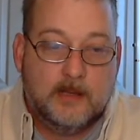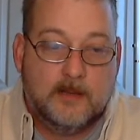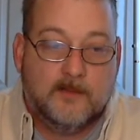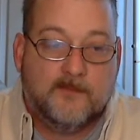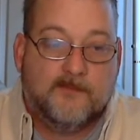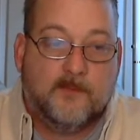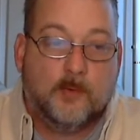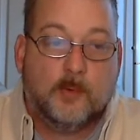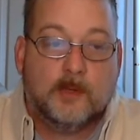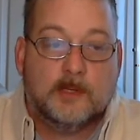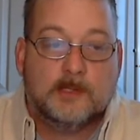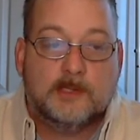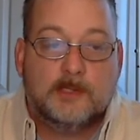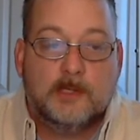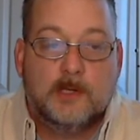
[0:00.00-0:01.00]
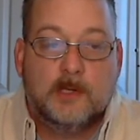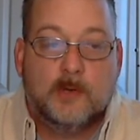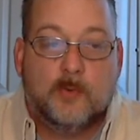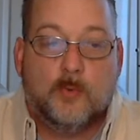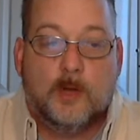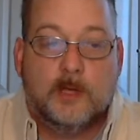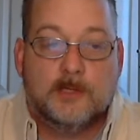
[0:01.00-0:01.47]
the foolish
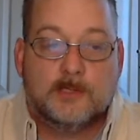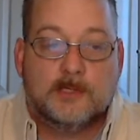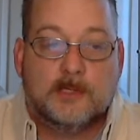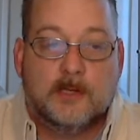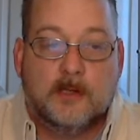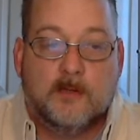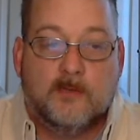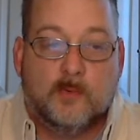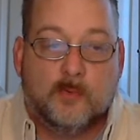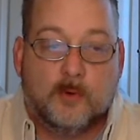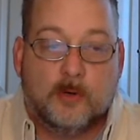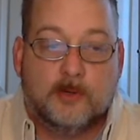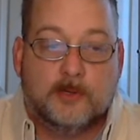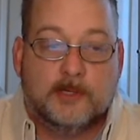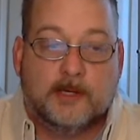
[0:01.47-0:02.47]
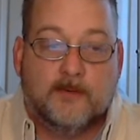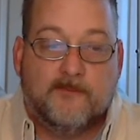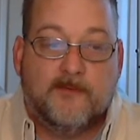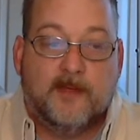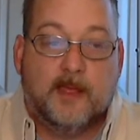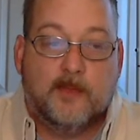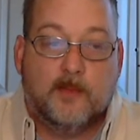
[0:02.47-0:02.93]
ones of the world to
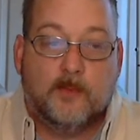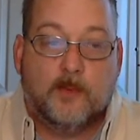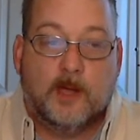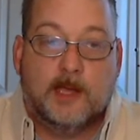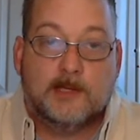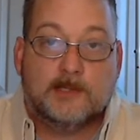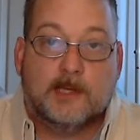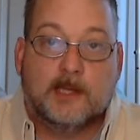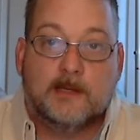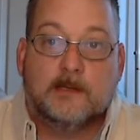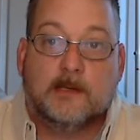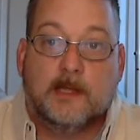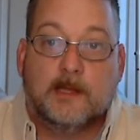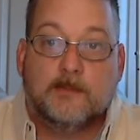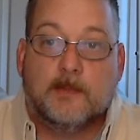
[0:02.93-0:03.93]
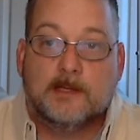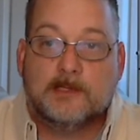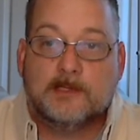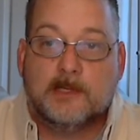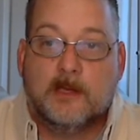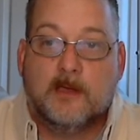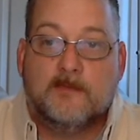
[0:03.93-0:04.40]
confound the wise, like
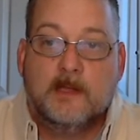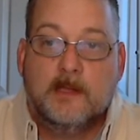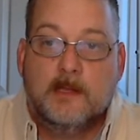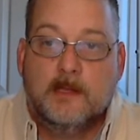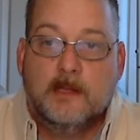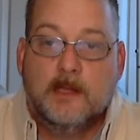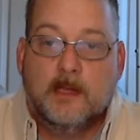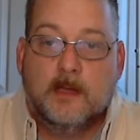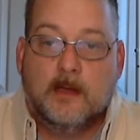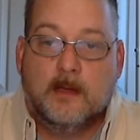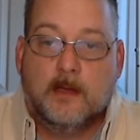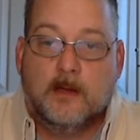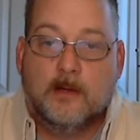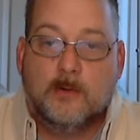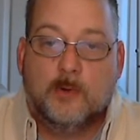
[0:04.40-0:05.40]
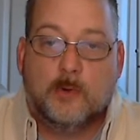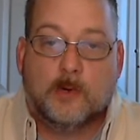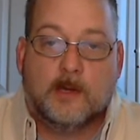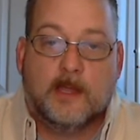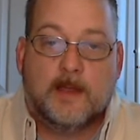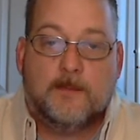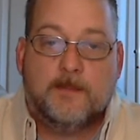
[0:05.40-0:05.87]
myself,
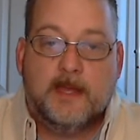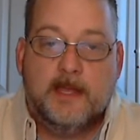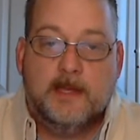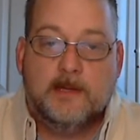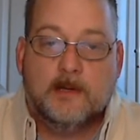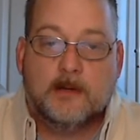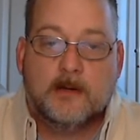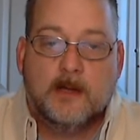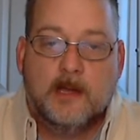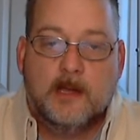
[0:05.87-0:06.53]
or like Peter.